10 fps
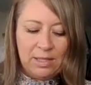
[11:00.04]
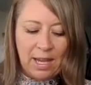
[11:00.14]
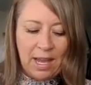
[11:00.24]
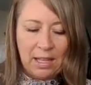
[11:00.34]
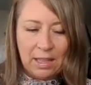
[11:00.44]

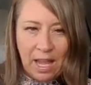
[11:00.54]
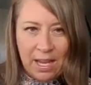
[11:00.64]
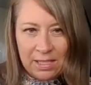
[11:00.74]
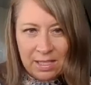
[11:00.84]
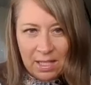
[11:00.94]
cyan
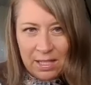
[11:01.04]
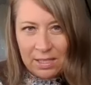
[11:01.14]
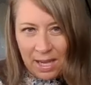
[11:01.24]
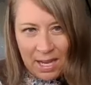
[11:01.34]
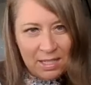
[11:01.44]
light.
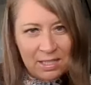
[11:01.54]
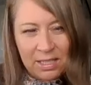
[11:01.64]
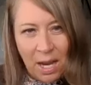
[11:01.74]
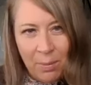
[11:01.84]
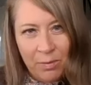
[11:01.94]
Cyan is
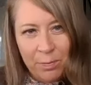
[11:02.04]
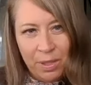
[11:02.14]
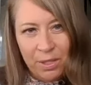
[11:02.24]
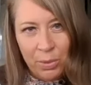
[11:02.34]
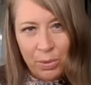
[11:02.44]
a type of
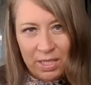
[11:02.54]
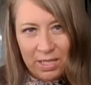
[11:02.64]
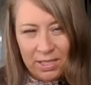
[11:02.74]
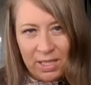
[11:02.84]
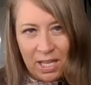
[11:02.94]
blue.
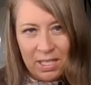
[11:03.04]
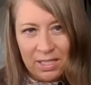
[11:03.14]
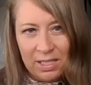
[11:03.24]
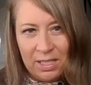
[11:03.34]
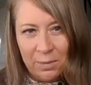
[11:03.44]
It's not
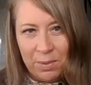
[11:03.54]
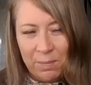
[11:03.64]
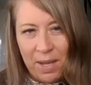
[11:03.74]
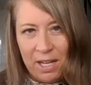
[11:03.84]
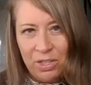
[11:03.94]
as
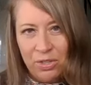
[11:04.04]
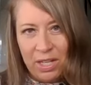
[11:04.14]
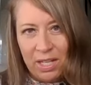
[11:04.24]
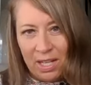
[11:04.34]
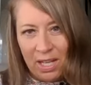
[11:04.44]
deeply
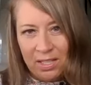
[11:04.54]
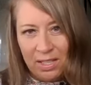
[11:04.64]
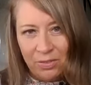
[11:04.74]
penetrating as